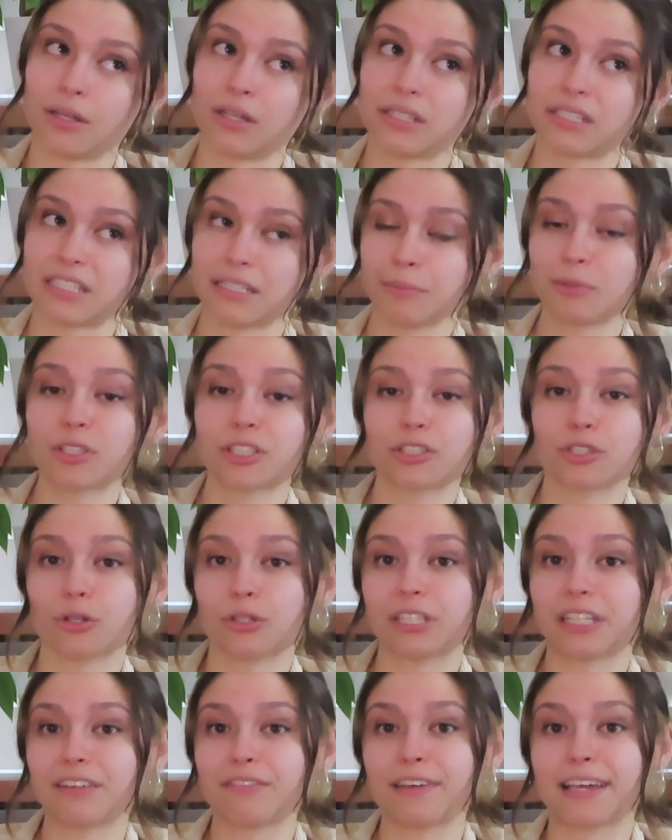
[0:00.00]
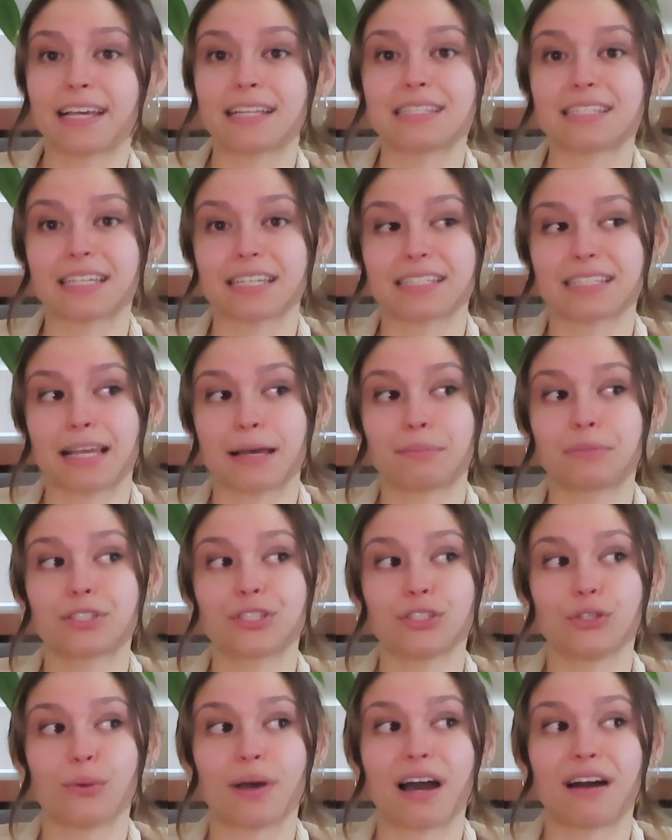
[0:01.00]
similar to OnlyFans,
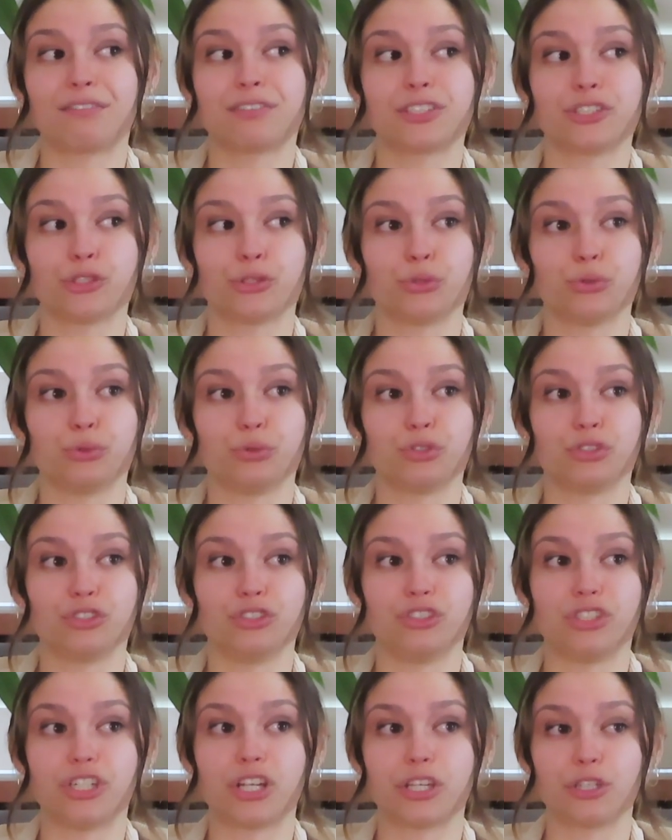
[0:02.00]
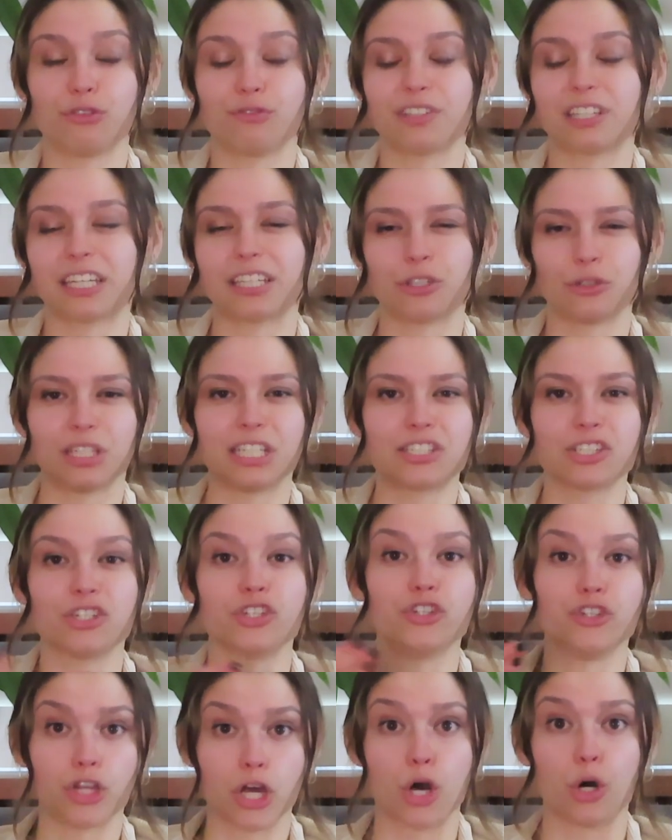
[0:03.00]
except you feel like you need to
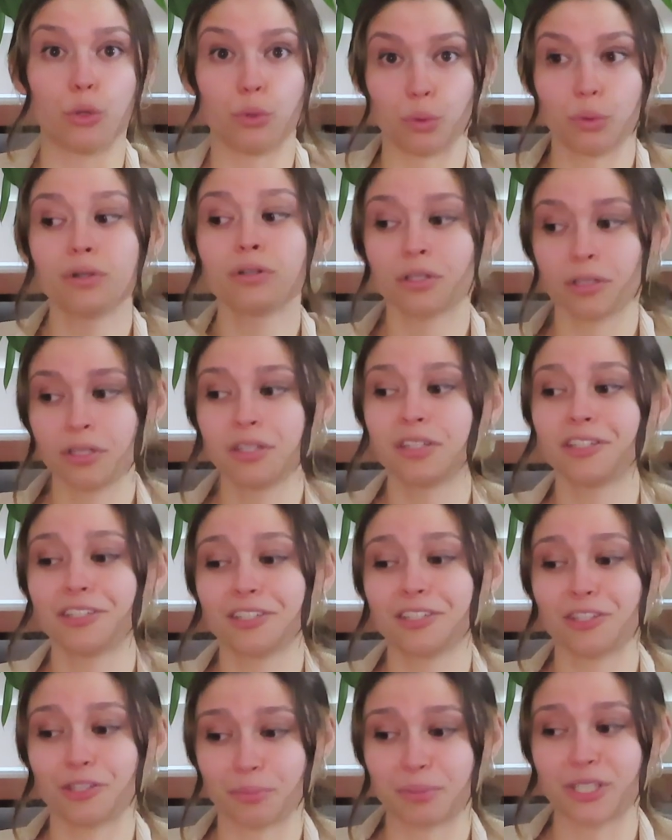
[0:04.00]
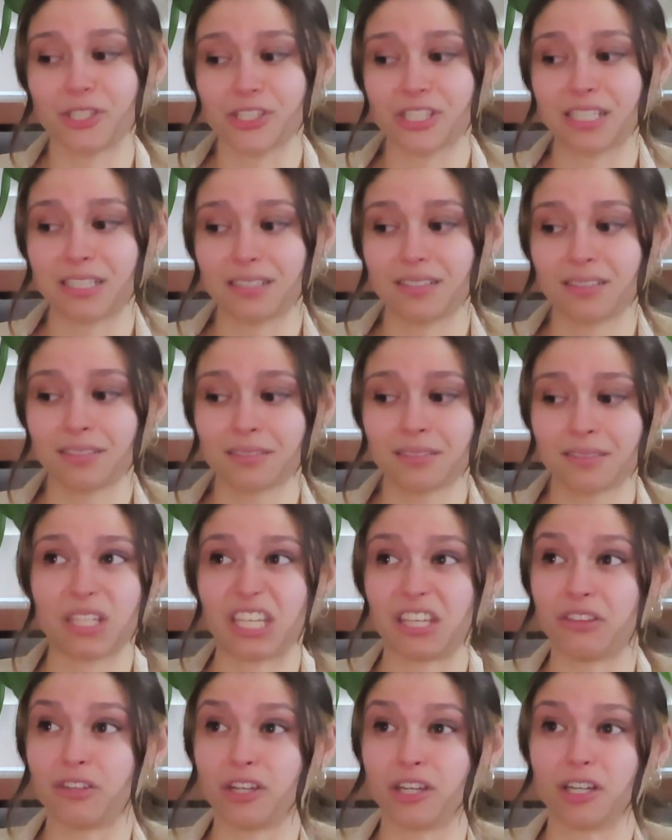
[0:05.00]
know the person
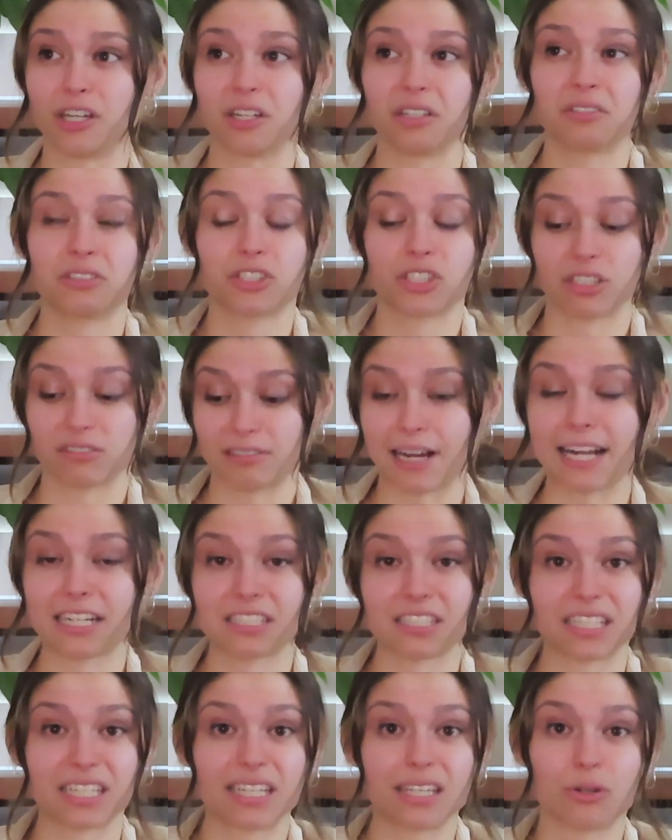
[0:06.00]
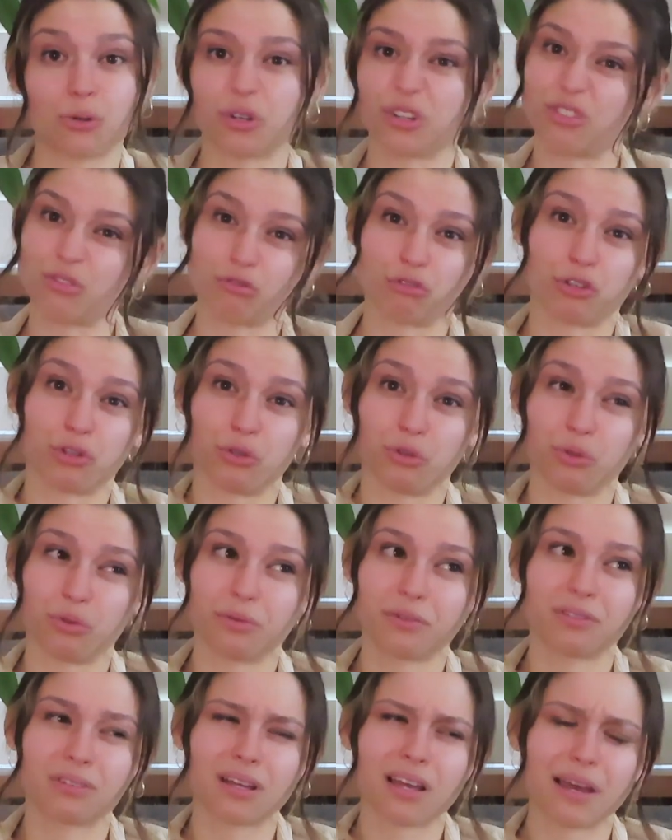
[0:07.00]
either directly or through,
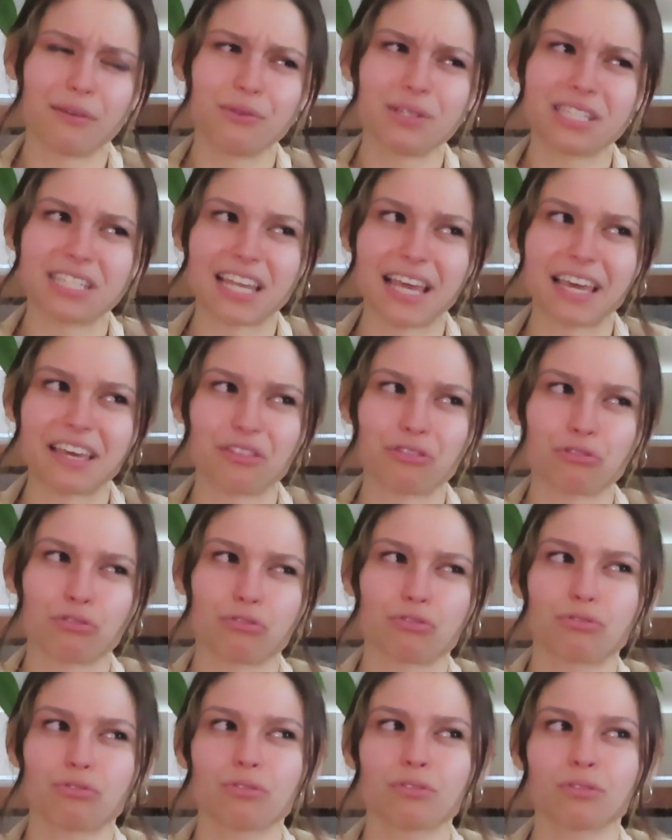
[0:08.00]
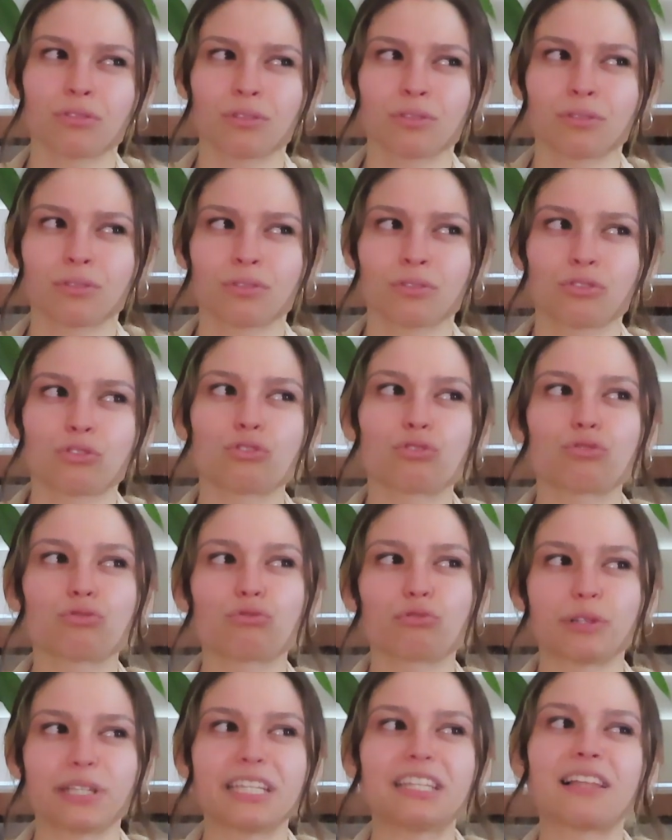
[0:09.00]
I would say,
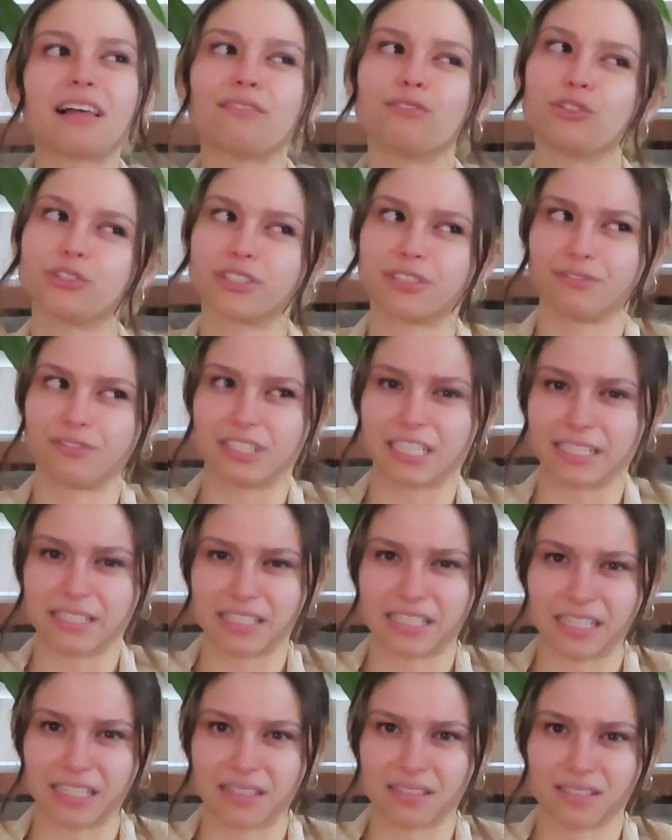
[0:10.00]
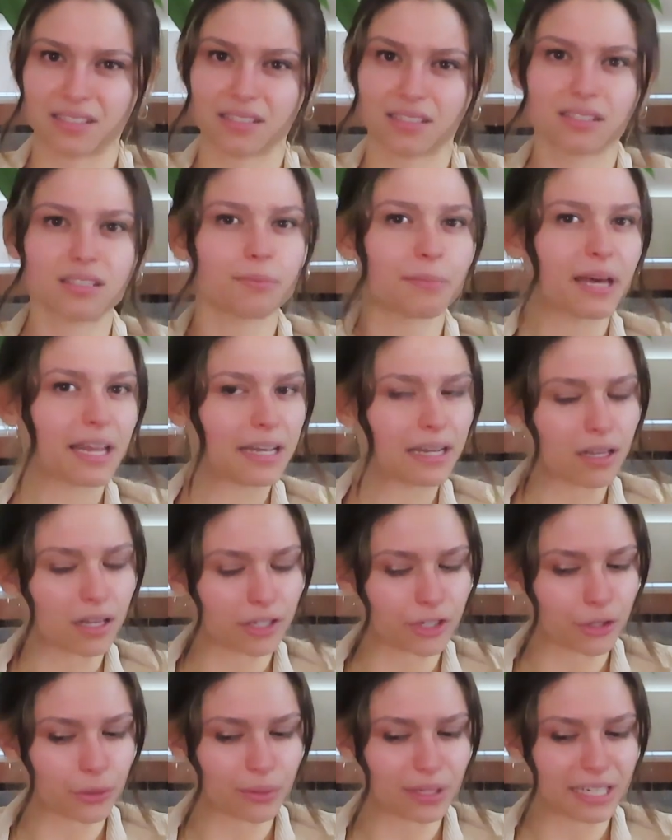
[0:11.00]
3 levels of distance, depending
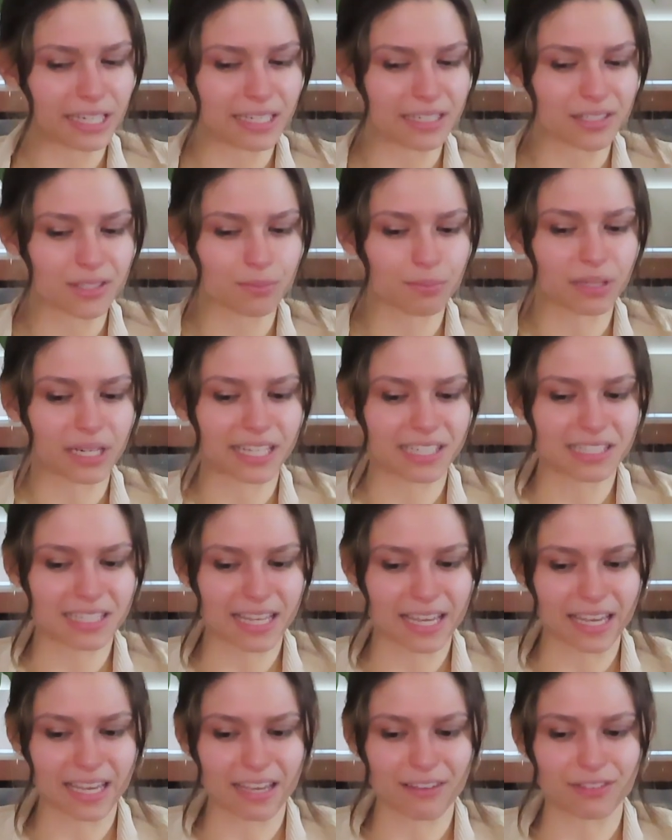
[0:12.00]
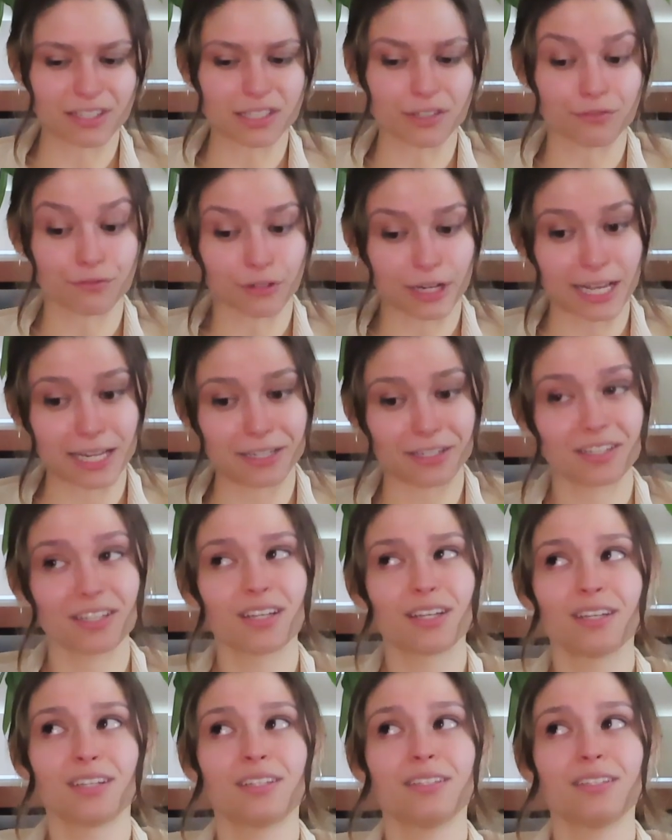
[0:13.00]
on who it is. But I'd say if it's a friend